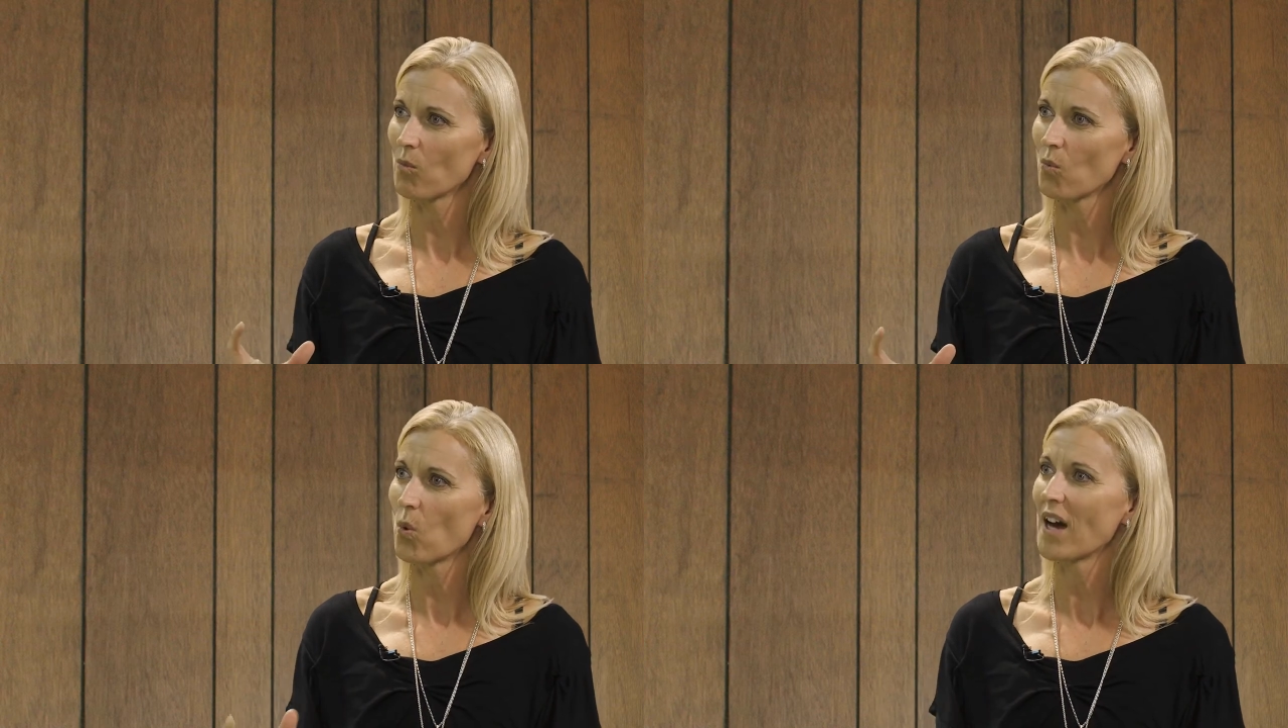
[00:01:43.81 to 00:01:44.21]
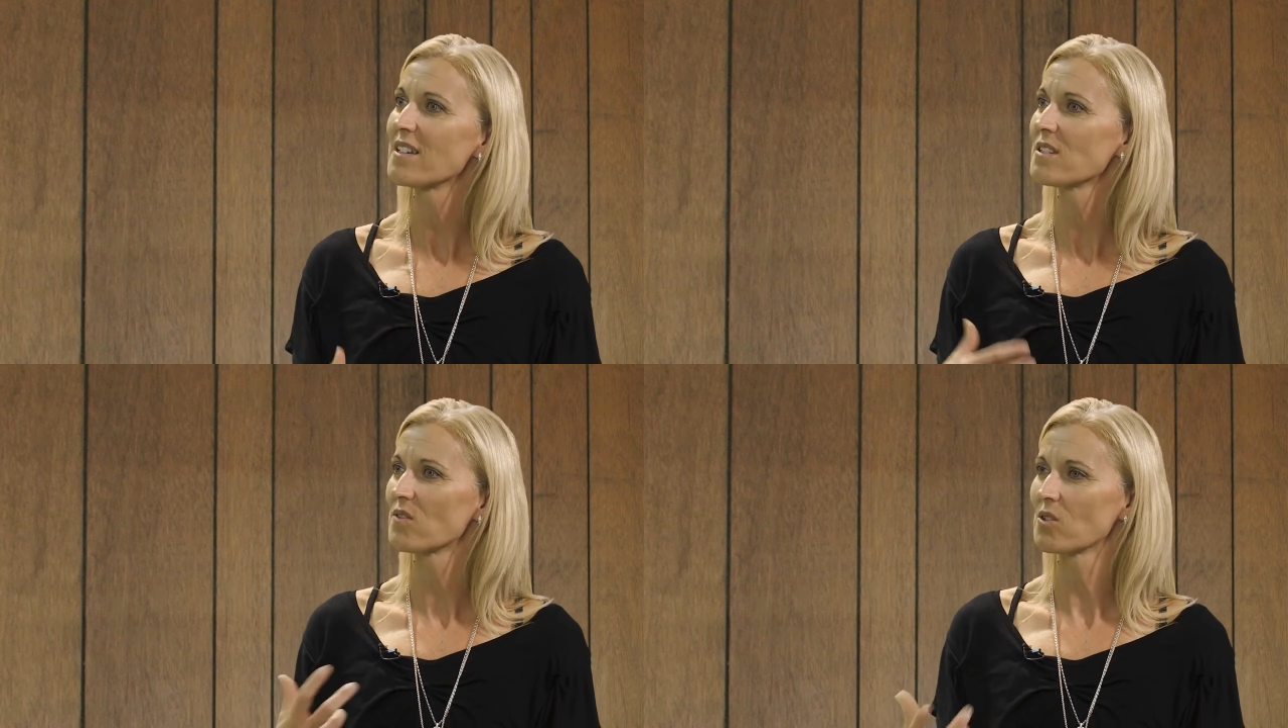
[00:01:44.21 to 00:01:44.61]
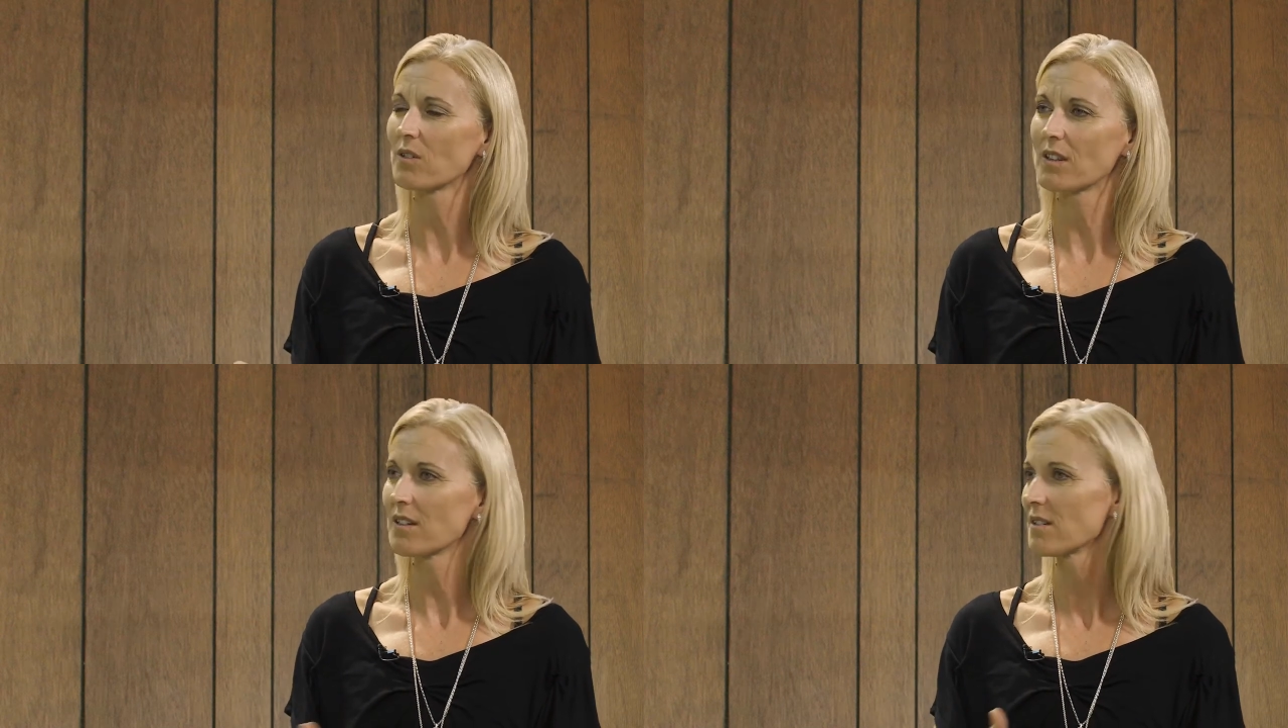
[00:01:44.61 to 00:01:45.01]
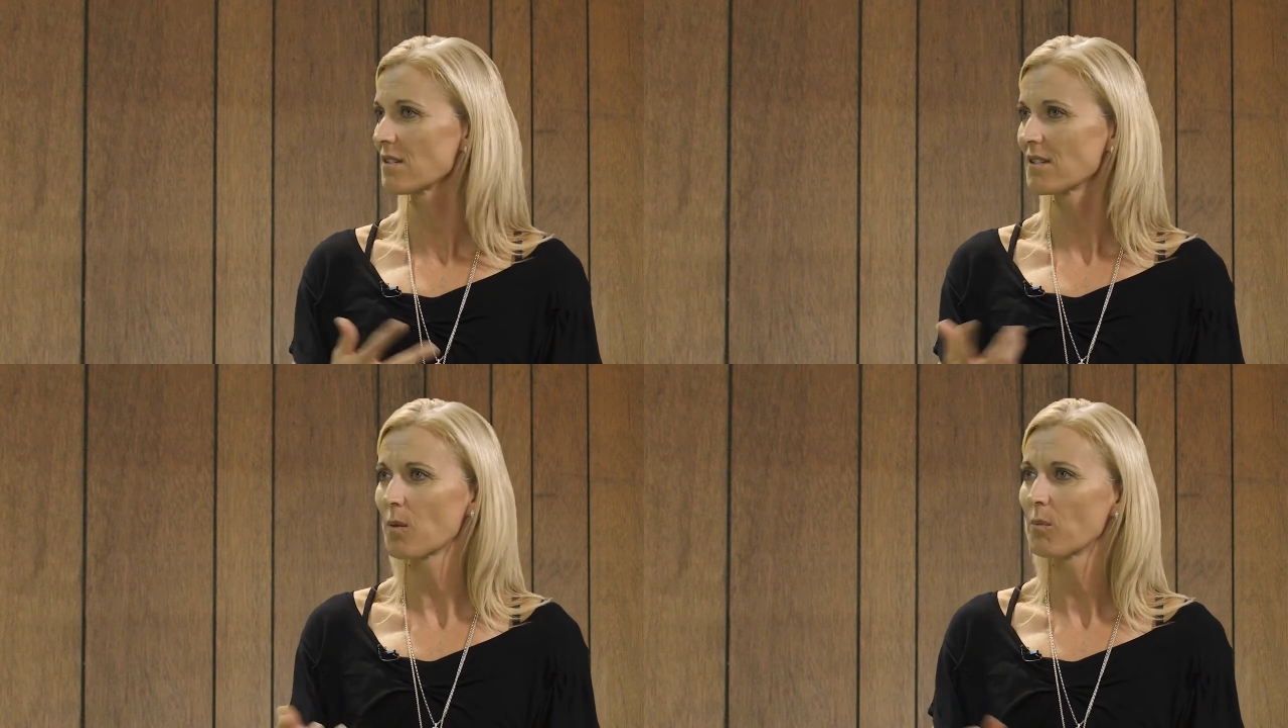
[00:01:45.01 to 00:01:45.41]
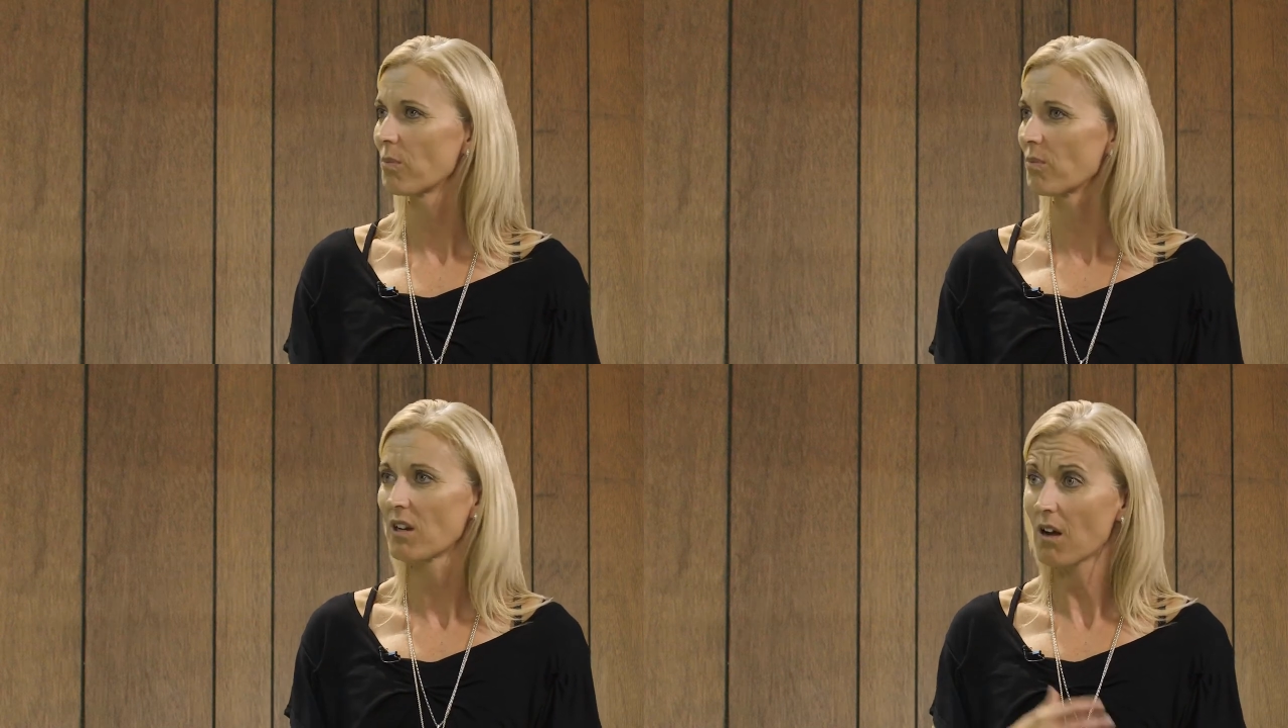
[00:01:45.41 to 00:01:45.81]
ways of doing things
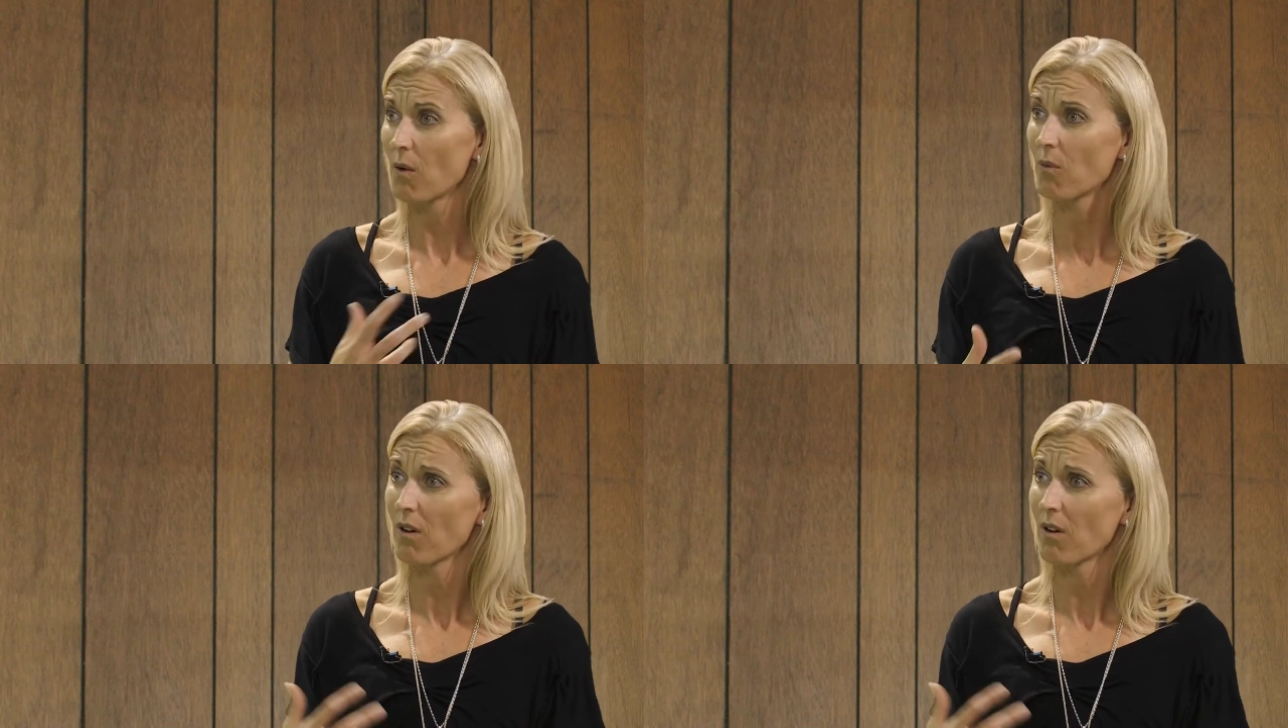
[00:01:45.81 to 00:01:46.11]
that